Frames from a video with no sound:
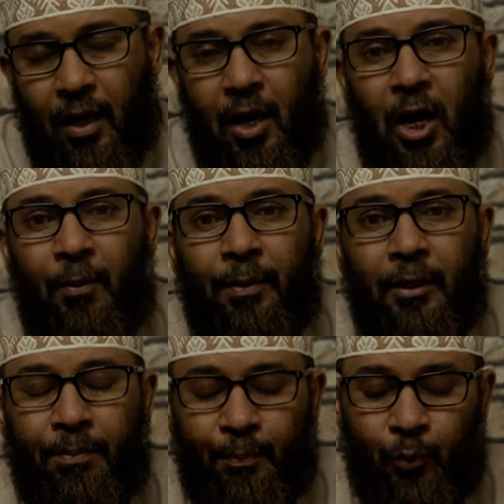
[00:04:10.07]
How many
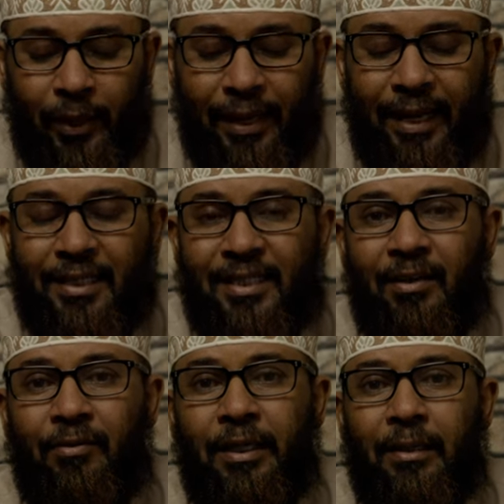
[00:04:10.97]
people Allah has
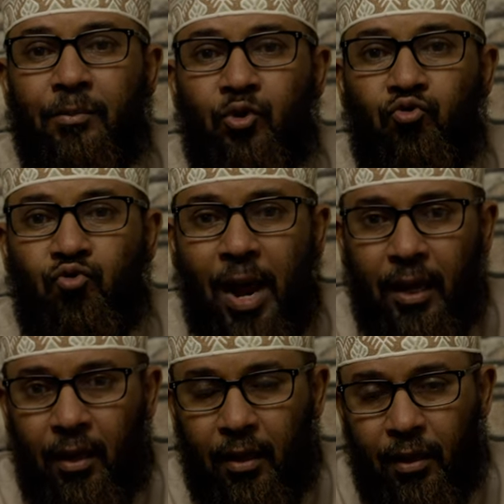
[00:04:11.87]
given them
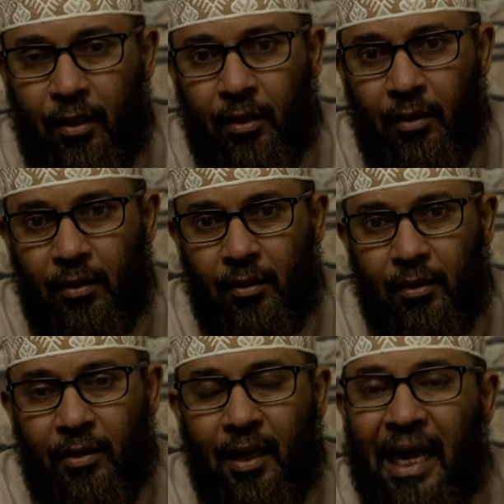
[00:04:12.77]
strength
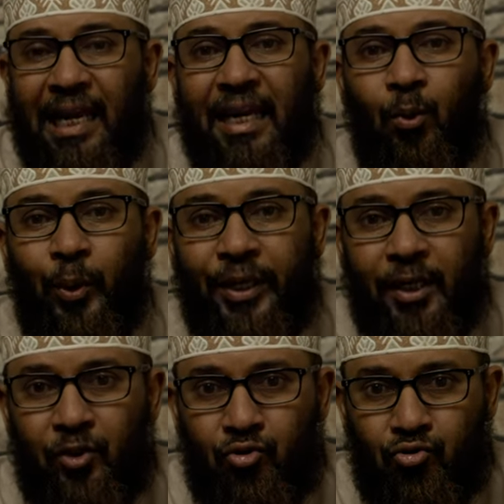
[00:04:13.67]
and they went
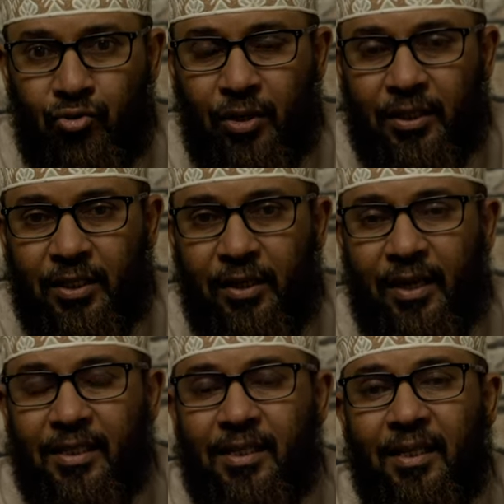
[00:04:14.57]
and
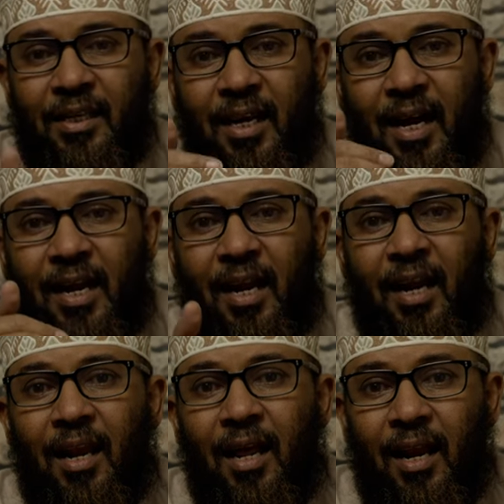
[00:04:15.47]
transgressed and
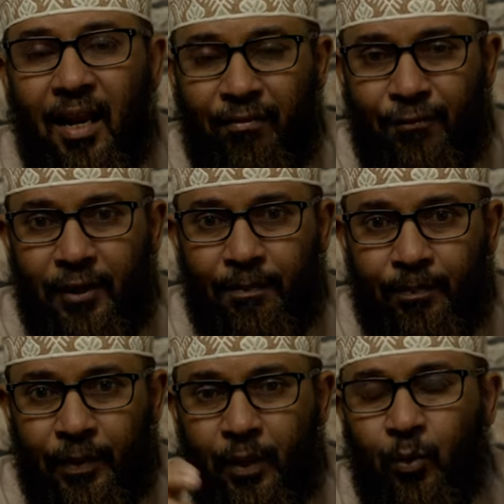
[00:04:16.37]
Allah left
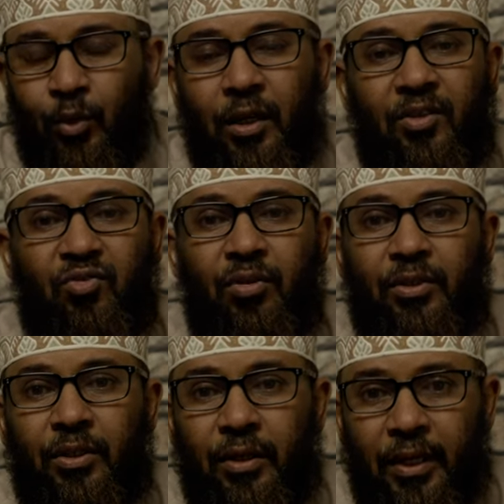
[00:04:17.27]
them with a
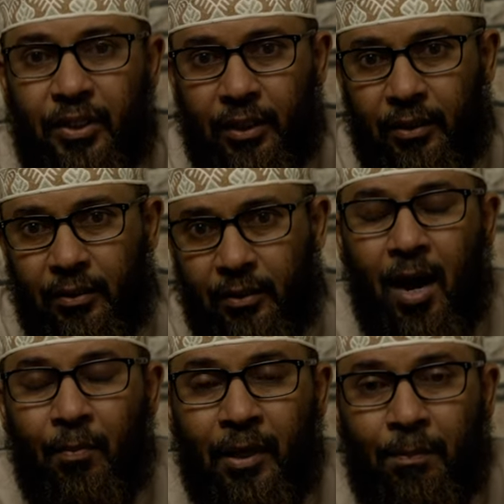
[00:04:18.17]
transgression?
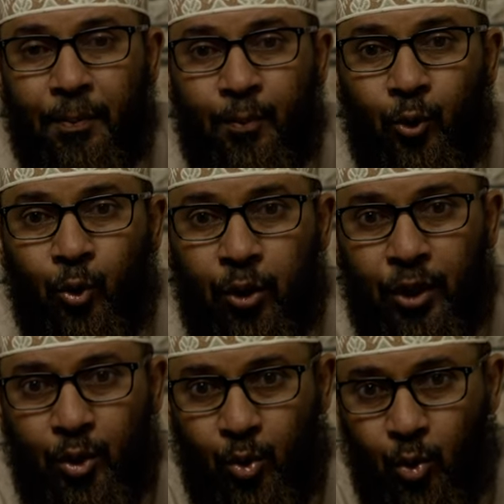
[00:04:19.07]
How many people know the
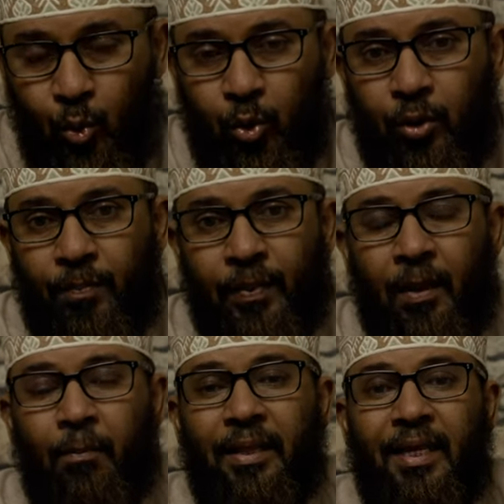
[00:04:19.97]
truth
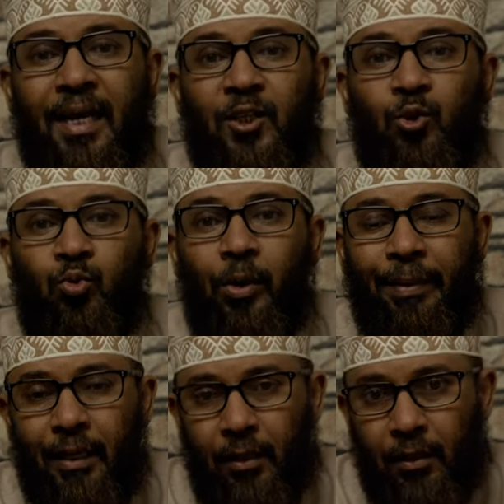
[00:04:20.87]
but they are
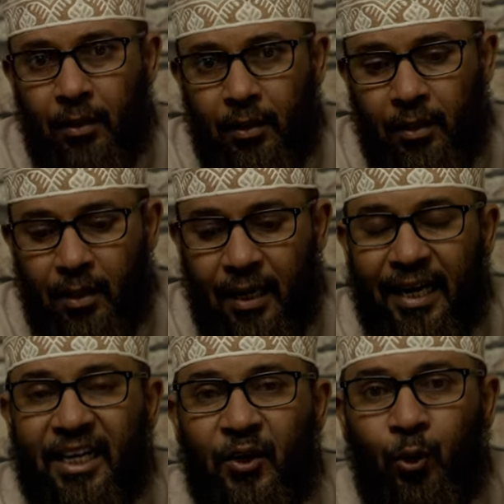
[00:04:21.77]
swimming
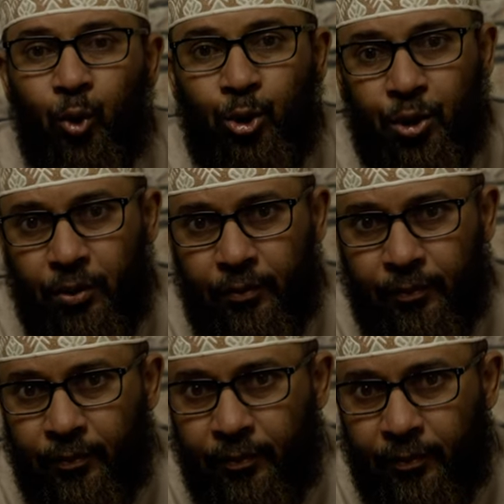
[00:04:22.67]
and indulging
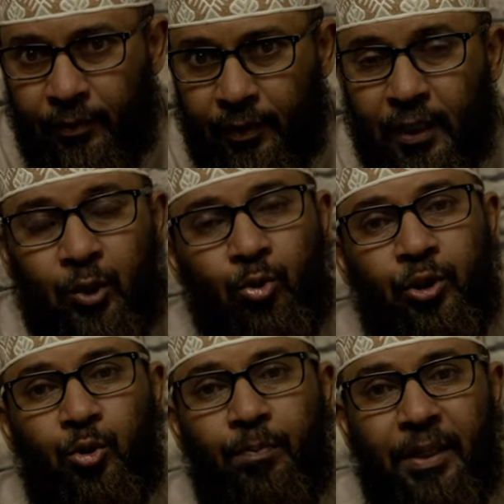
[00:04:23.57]
into
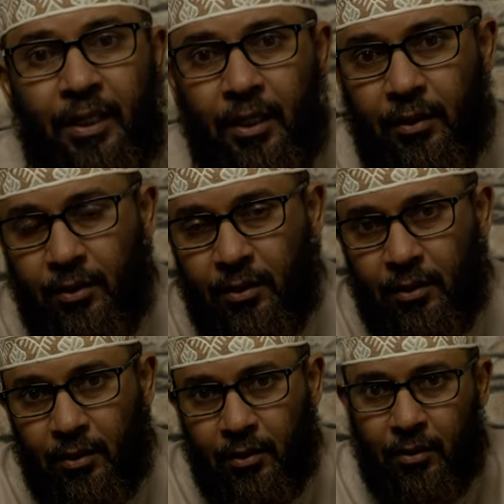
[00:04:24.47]
disobedience?